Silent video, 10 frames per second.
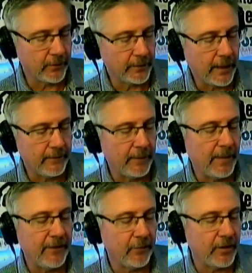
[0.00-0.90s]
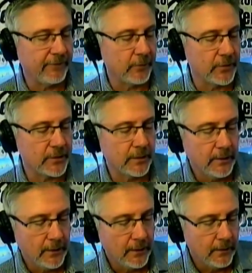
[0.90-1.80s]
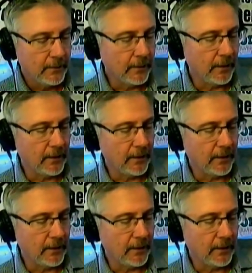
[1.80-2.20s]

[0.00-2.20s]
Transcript: And then May 31st uh,